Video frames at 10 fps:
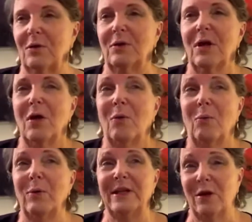that
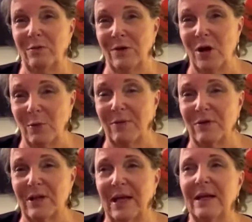we don't know
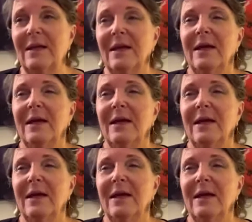everything,